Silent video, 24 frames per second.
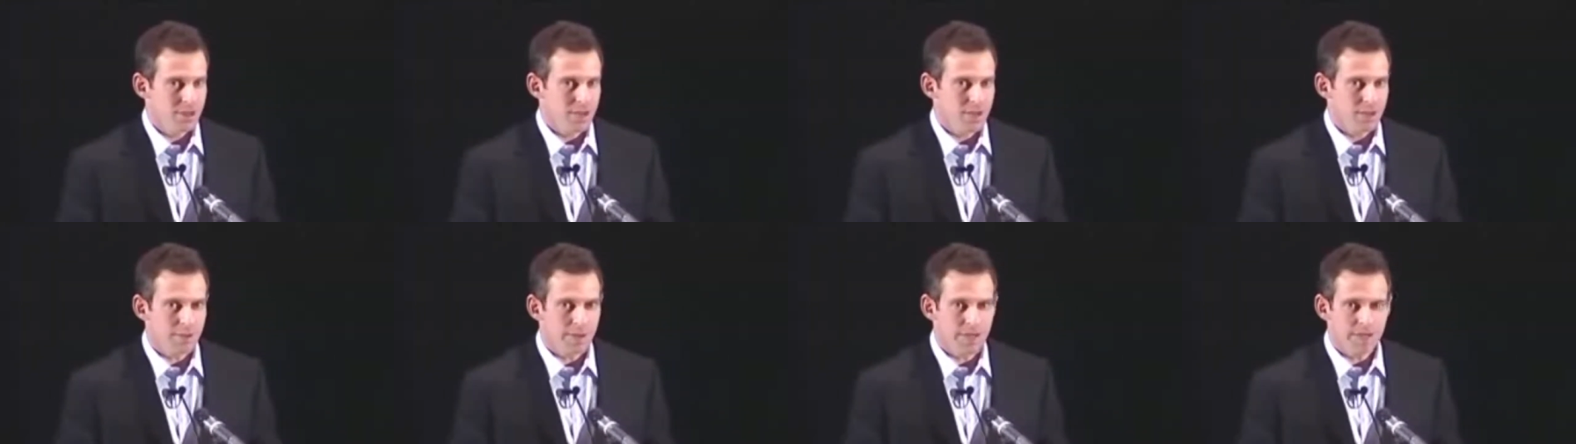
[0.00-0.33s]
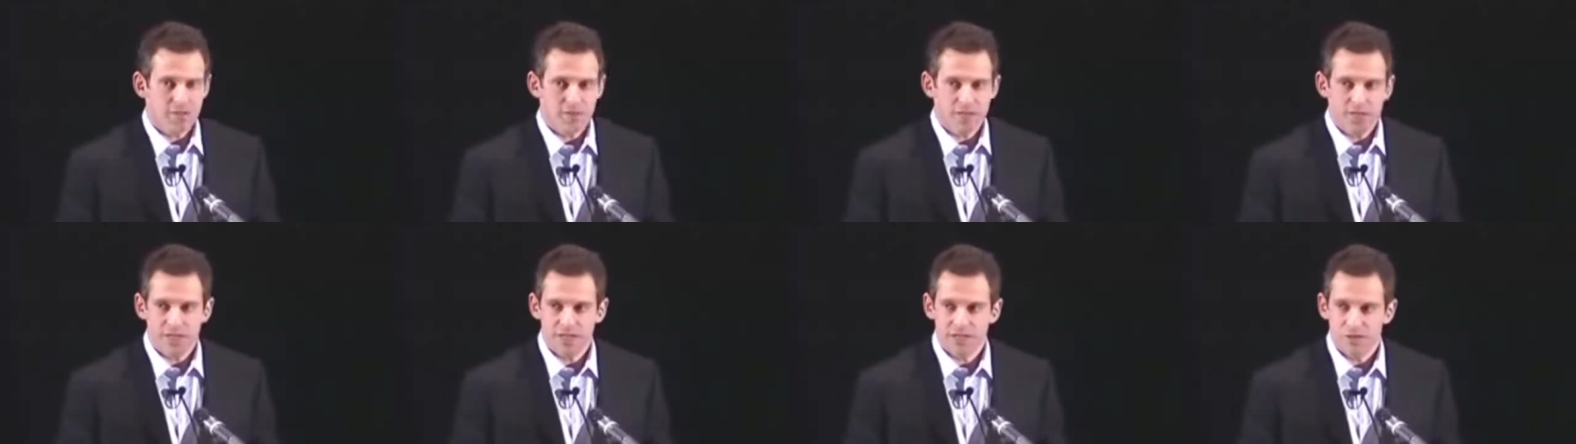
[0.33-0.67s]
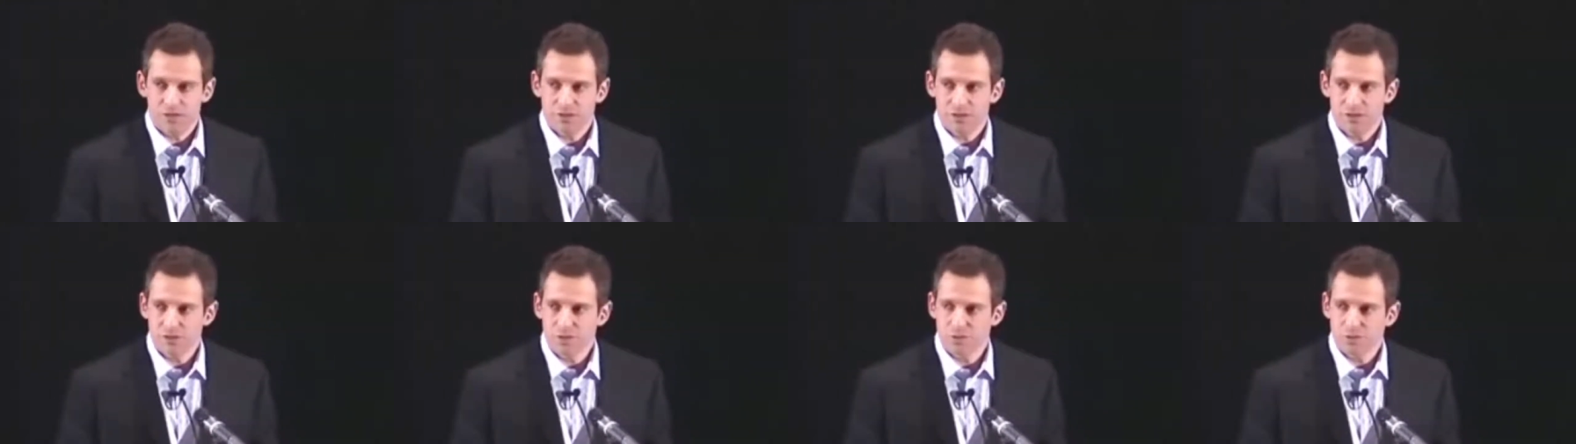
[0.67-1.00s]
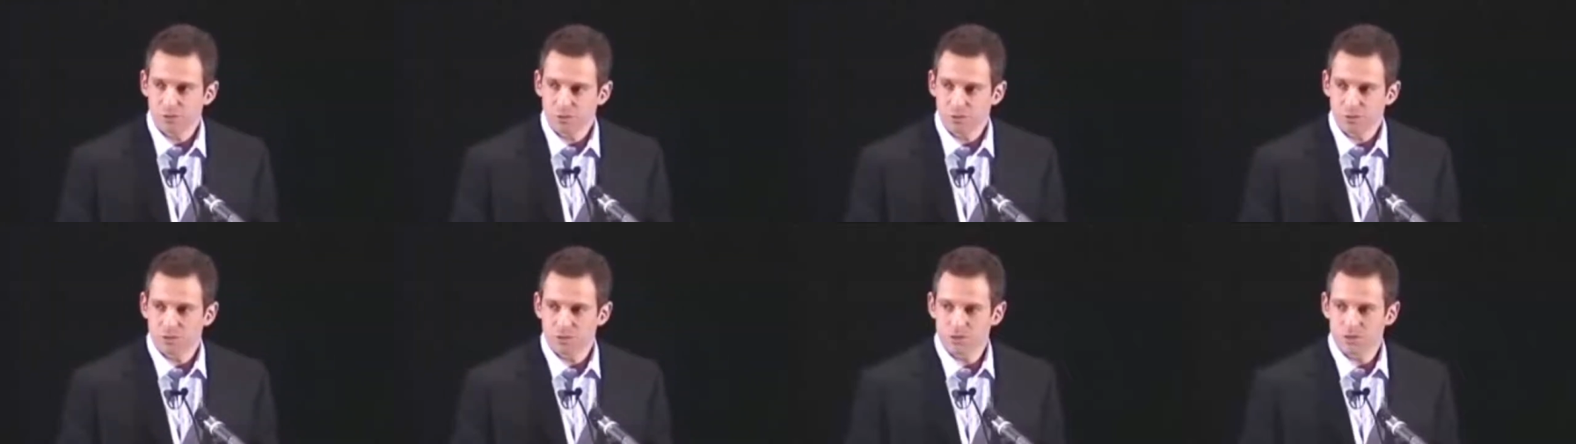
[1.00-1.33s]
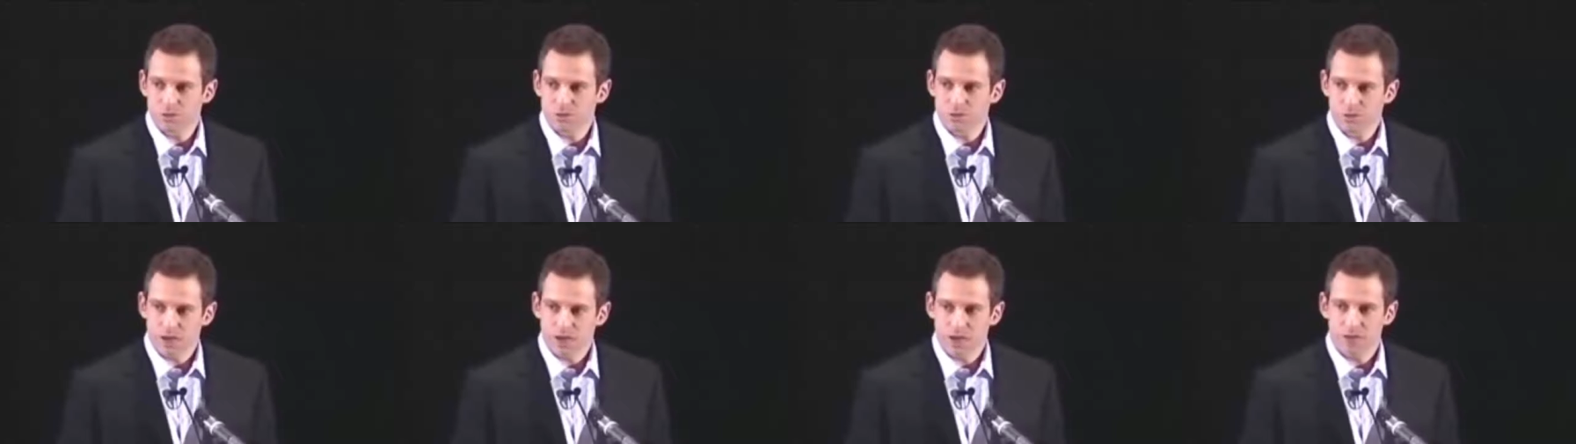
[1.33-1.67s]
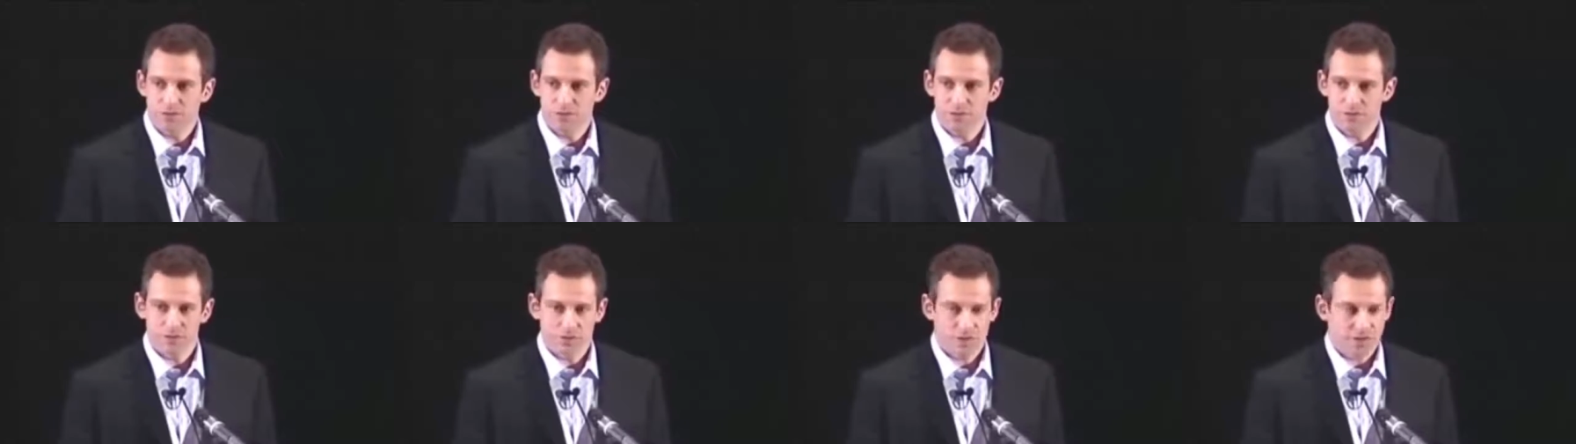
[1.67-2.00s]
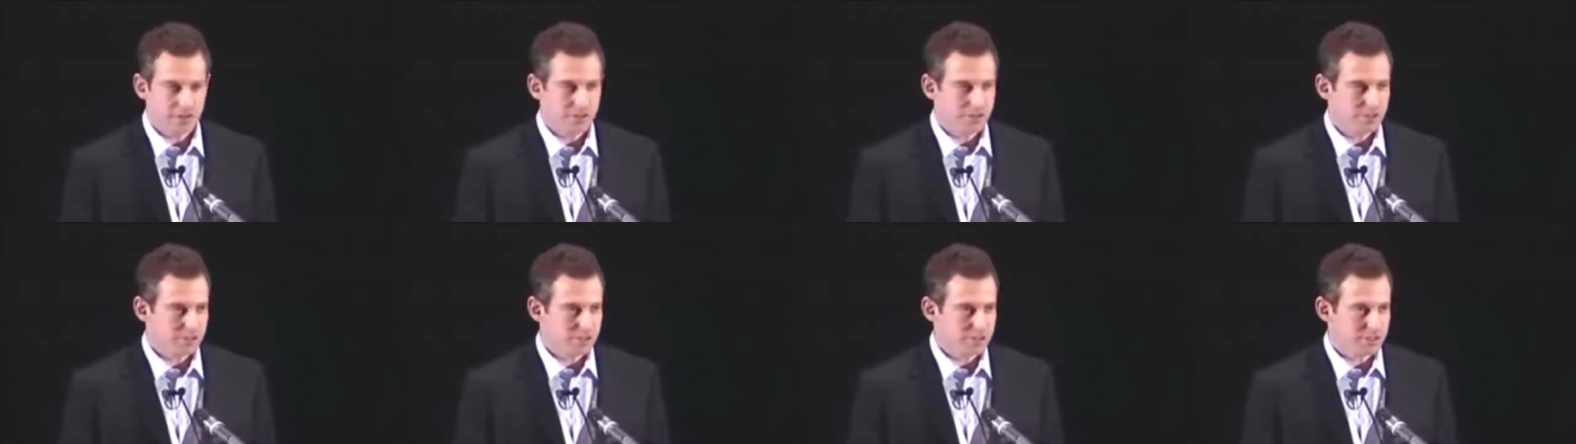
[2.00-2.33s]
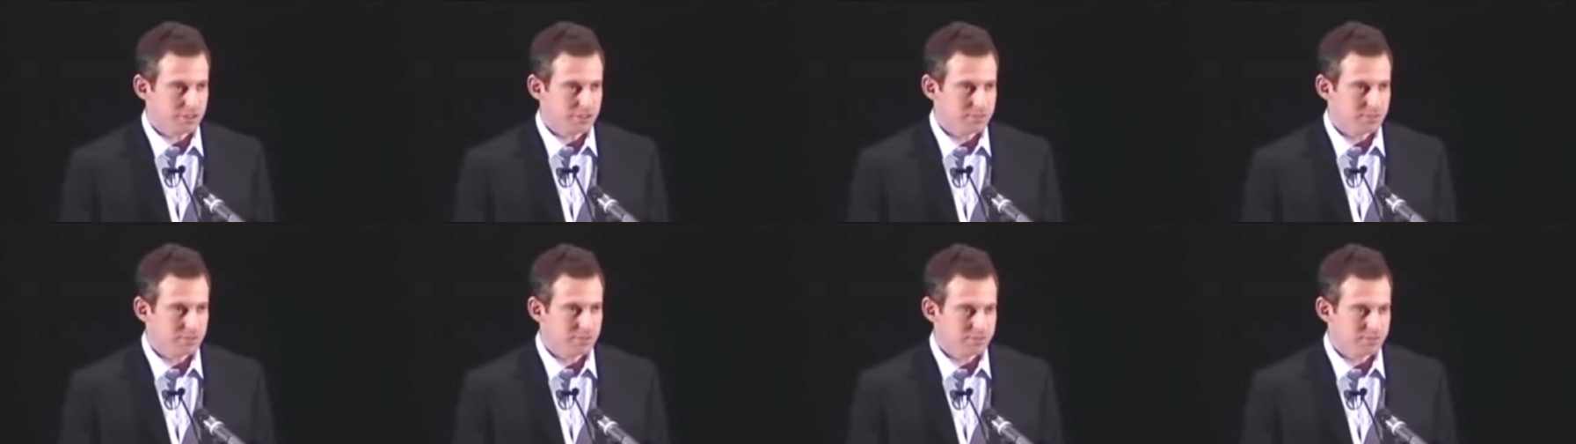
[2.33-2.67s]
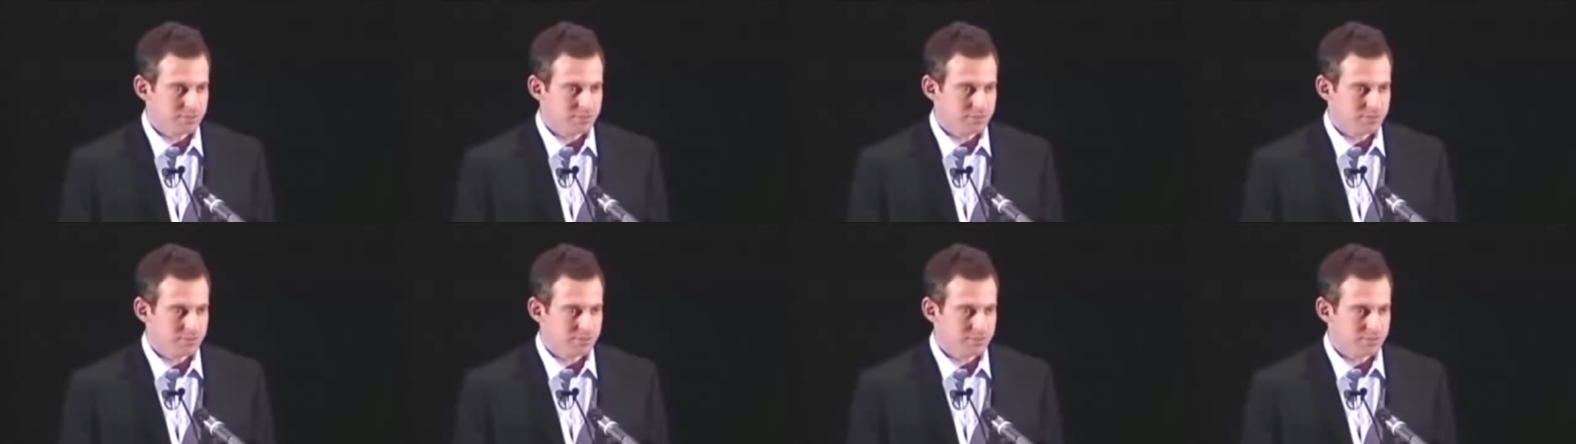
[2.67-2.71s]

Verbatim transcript: I'm advocating new rules of conversation.